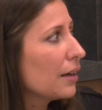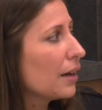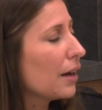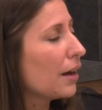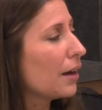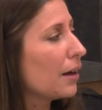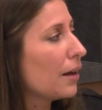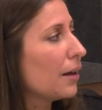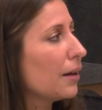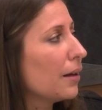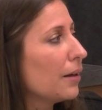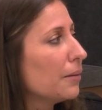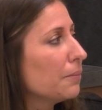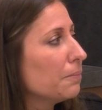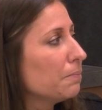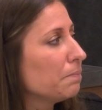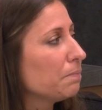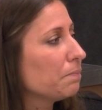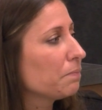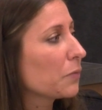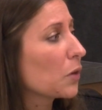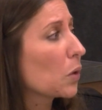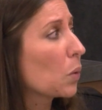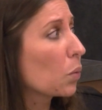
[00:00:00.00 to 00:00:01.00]

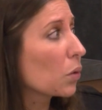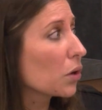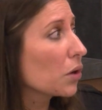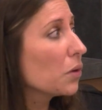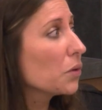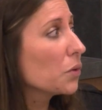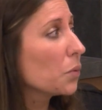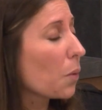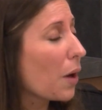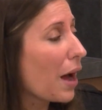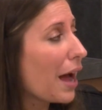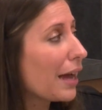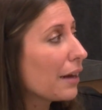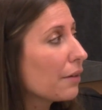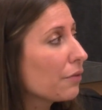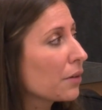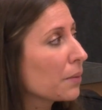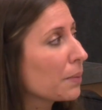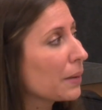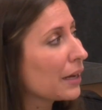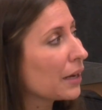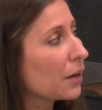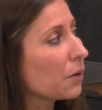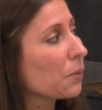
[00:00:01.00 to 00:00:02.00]
worldwide
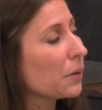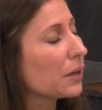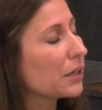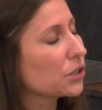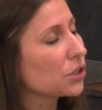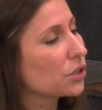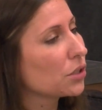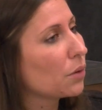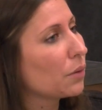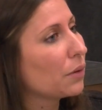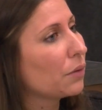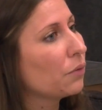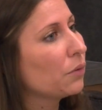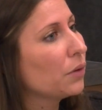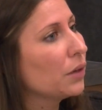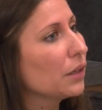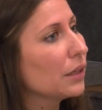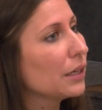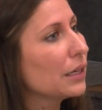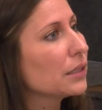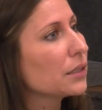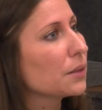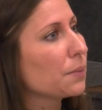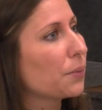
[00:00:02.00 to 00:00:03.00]
for Make-A-Wish. So it
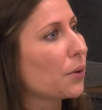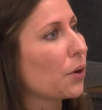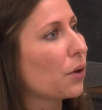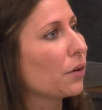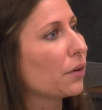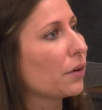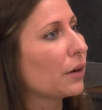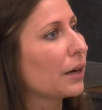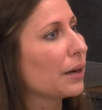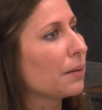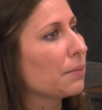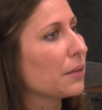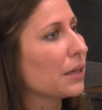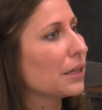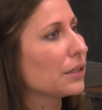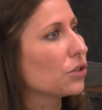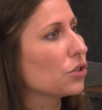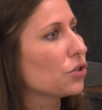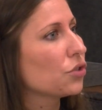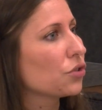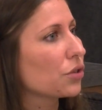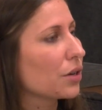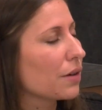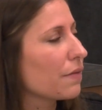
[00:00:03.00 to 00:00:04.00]
really is a program
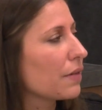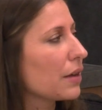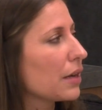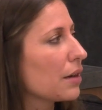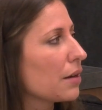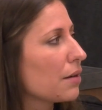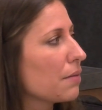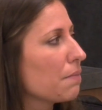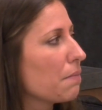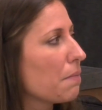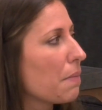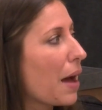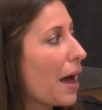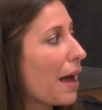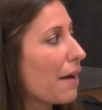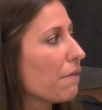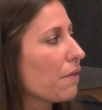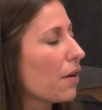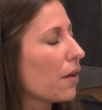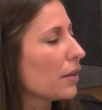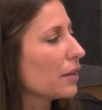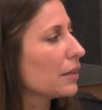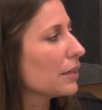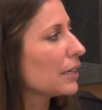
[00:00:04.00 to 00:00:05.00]
that's driven by
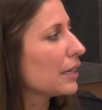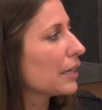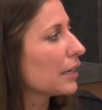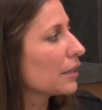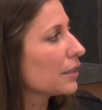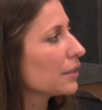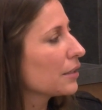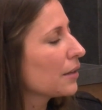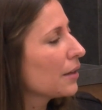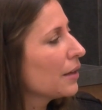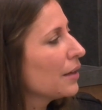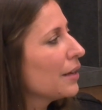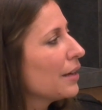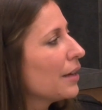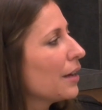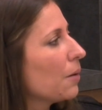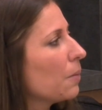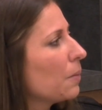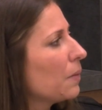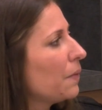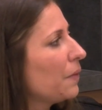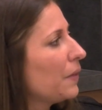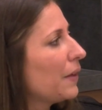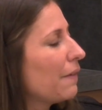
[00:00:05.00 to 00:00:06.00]
volunteers.
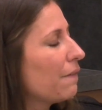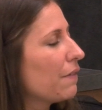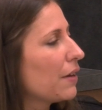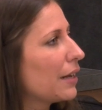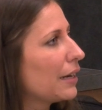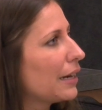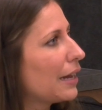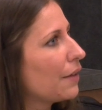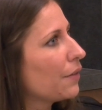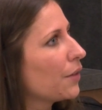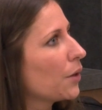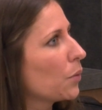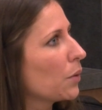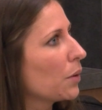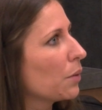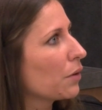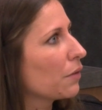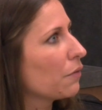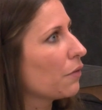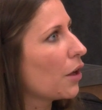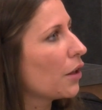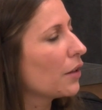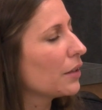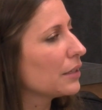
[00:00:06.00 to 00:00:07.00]
And when they found out that we
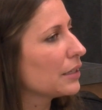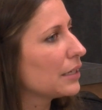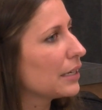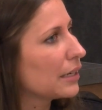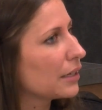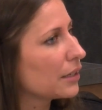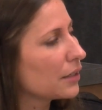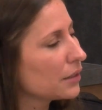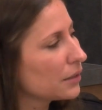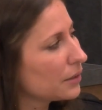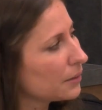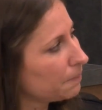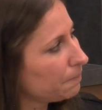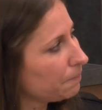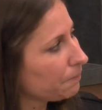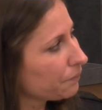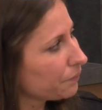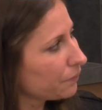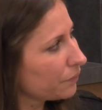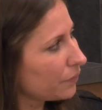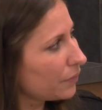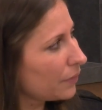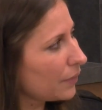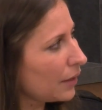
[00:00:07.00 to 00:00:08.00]
were volunteers,
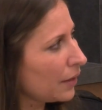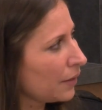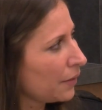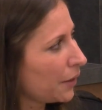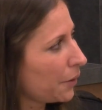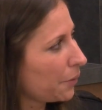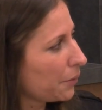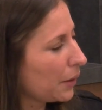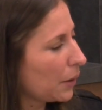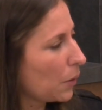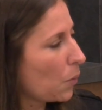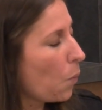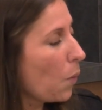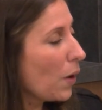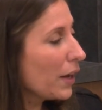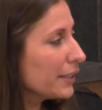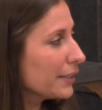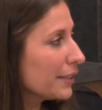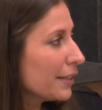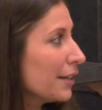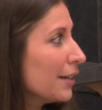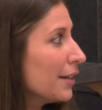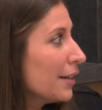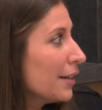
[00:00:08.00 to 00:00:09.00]
they were like,
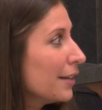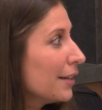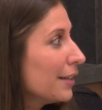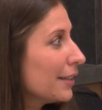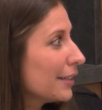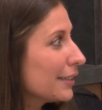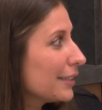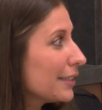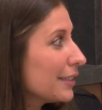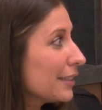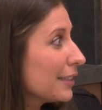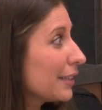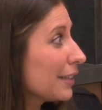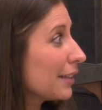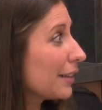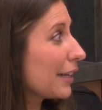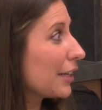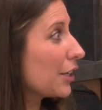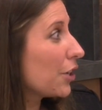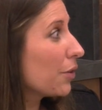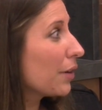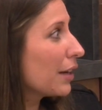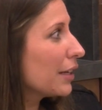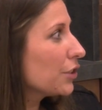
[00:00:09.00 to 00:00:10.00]
what? This isn't,
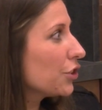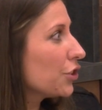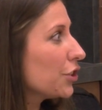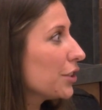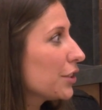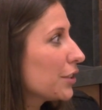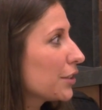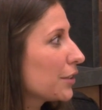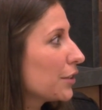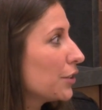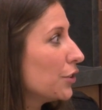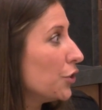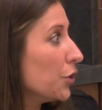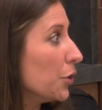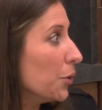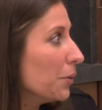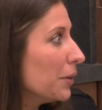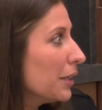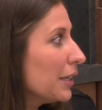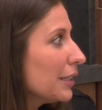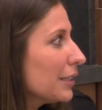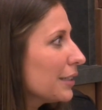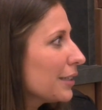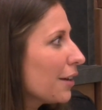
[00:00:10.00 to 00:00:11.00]
like, you guys just do
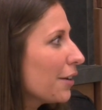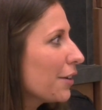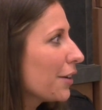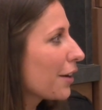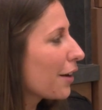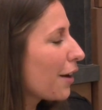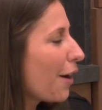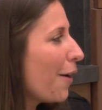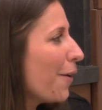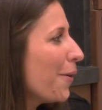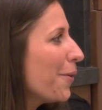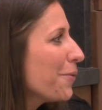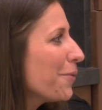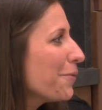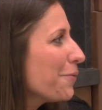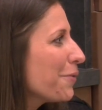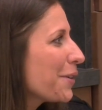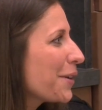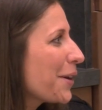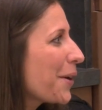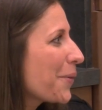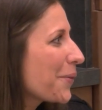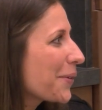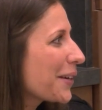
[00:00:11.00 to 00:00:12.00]
this on your own
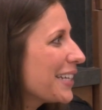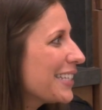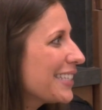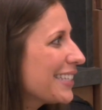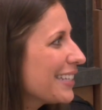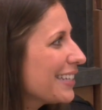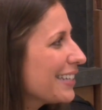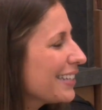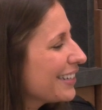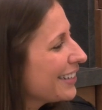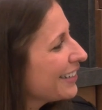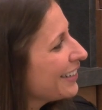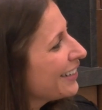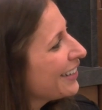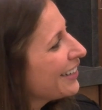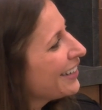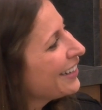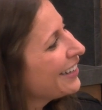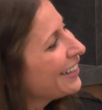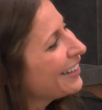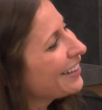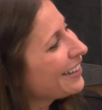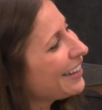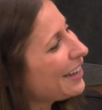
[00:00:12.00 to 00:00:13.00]
for no reason?
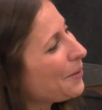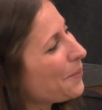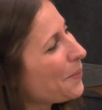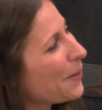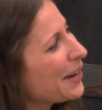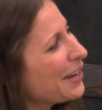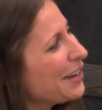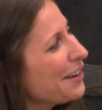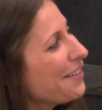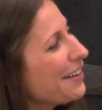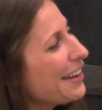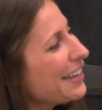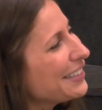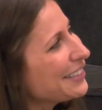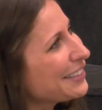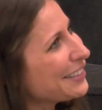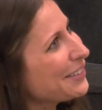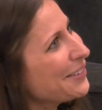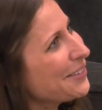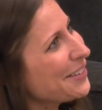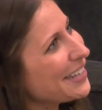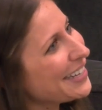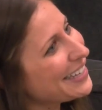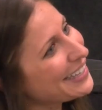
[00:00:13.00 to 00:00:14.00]
Like, why do you guys
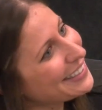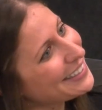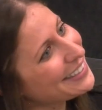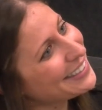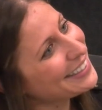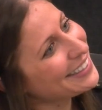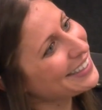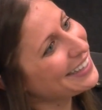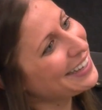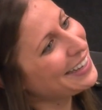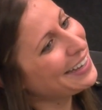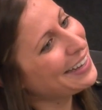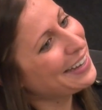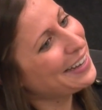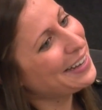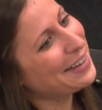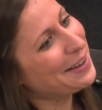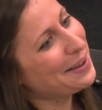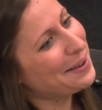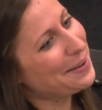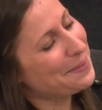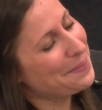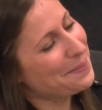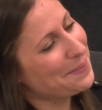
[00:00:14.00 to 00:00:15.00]
do this?
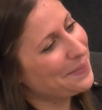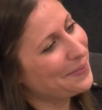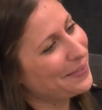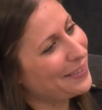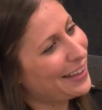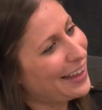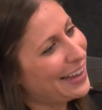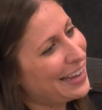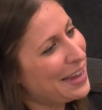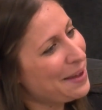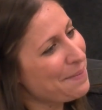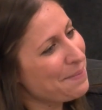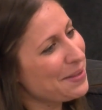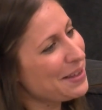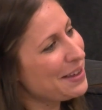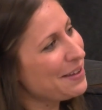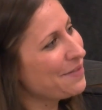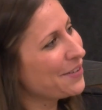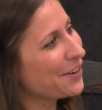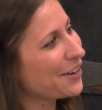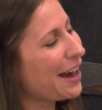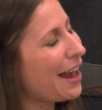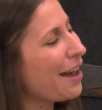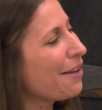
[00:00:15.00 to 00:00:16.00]
I can't
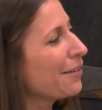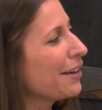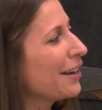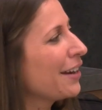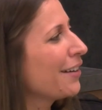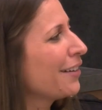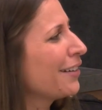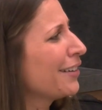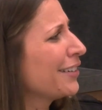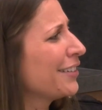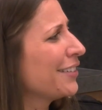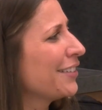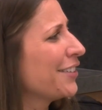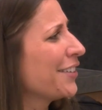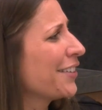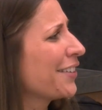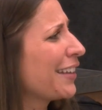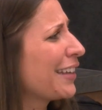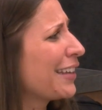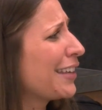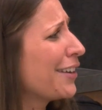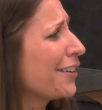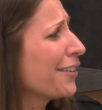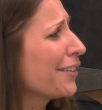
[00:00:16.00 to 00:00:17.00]
believe you're out here. And they're
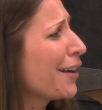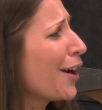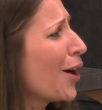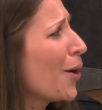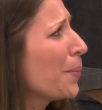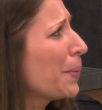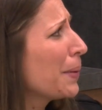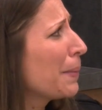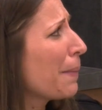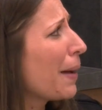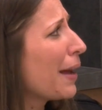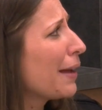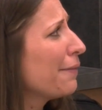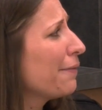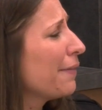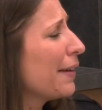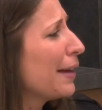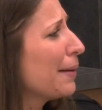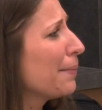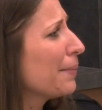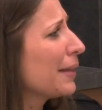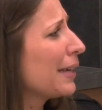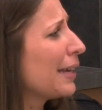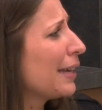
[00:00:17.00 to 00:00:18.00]
like, you're helping my
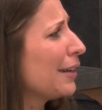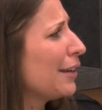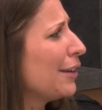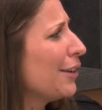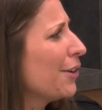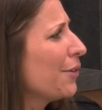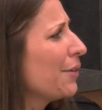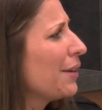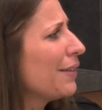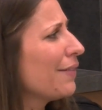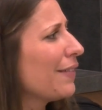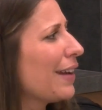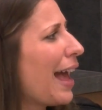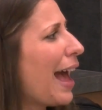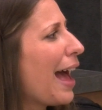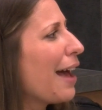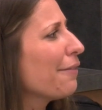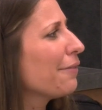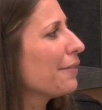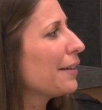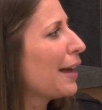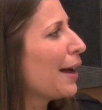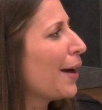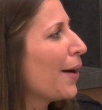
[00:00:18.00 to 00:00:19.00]
family, and you don't even
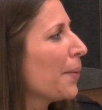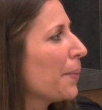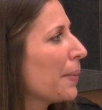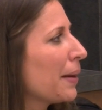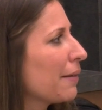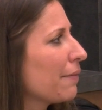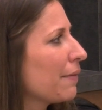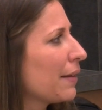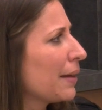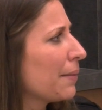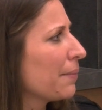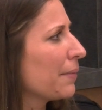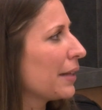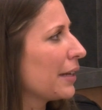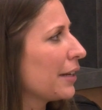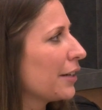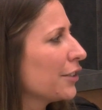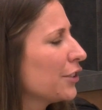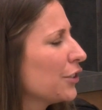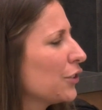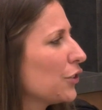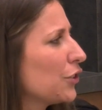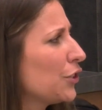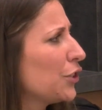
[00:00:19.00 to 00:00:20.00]
have to help my family.
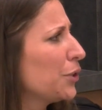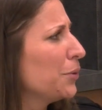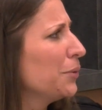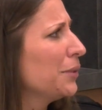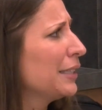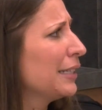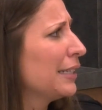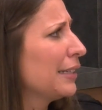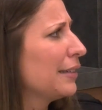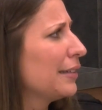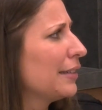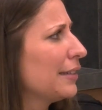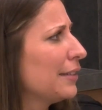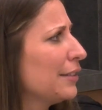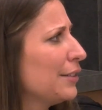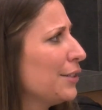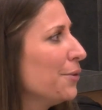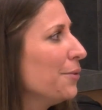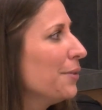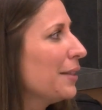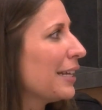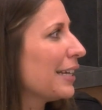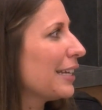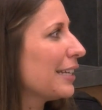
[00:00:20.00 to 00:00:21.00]
You're just choosing to
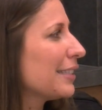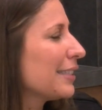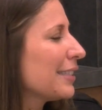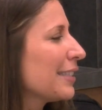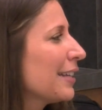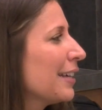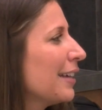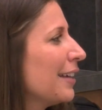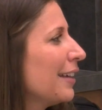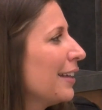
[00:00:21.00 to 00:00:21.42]
do this.